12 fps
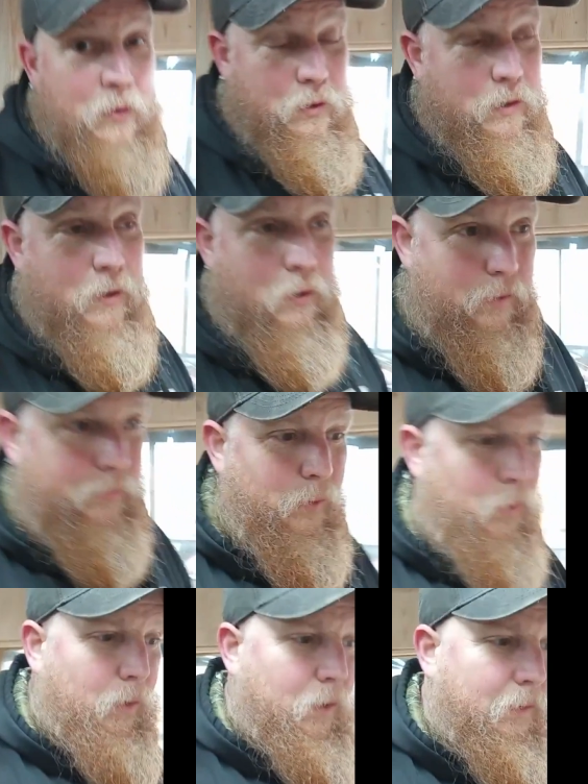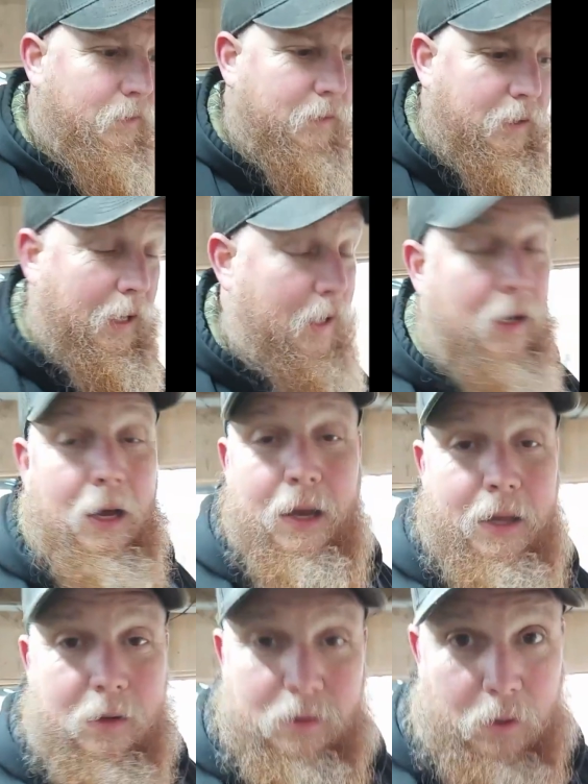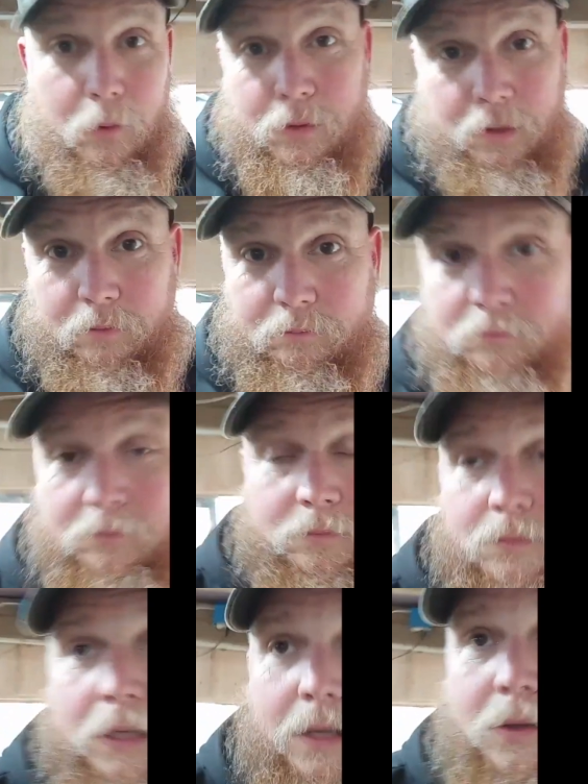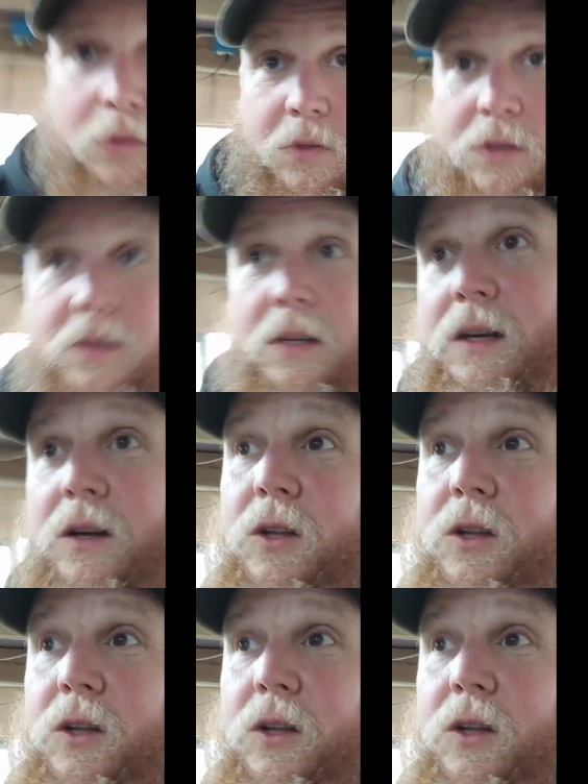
it was just a dirt floor. And I enclosed it. And it was just an